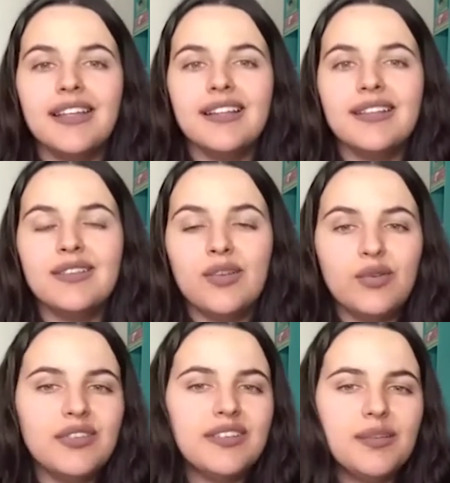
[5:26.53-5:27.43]

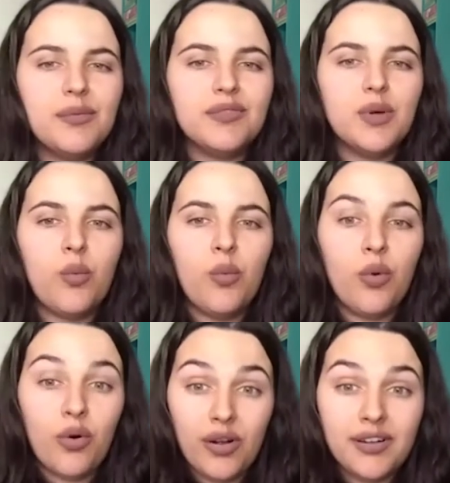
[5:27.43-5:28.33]
those are some of the
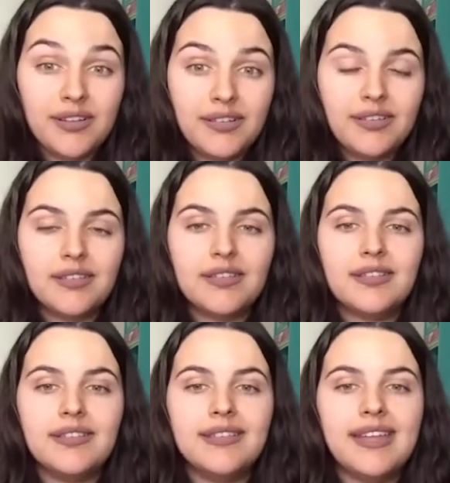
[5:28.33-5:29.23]
words
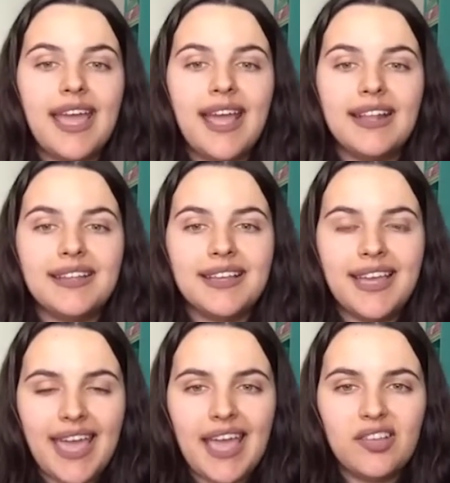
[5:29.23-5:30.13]
that
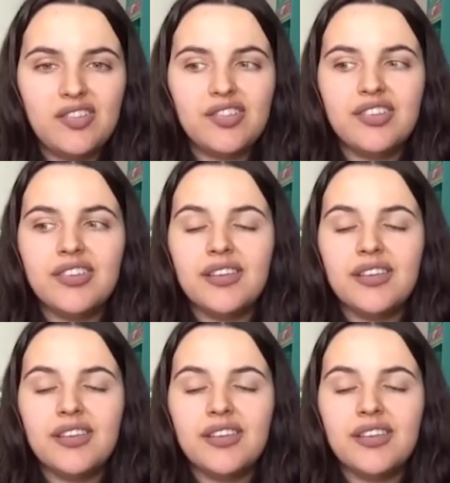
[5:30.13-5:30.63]
catch